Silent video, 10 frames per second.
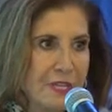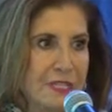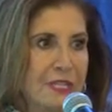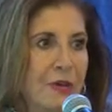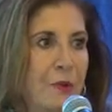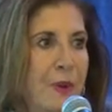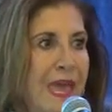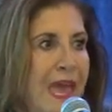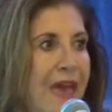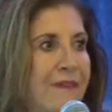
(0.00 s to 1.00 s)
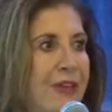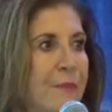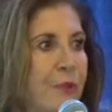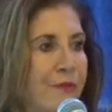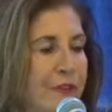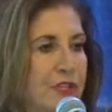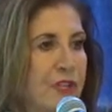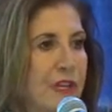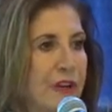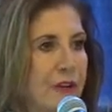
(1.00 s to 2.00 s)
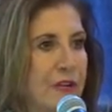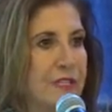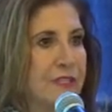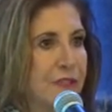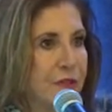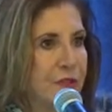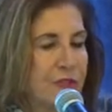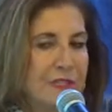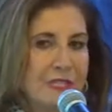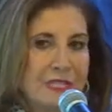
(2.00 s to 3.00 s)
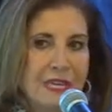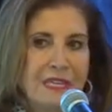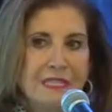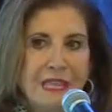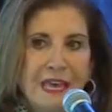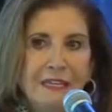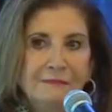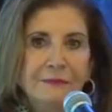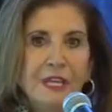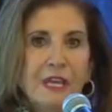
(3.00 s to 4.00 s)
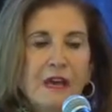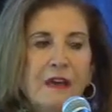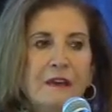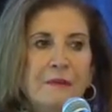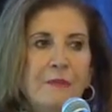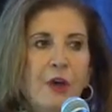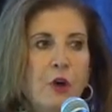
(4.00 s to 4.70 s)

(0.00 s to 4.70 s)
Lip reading: So we have a provision in our Constitution that says that the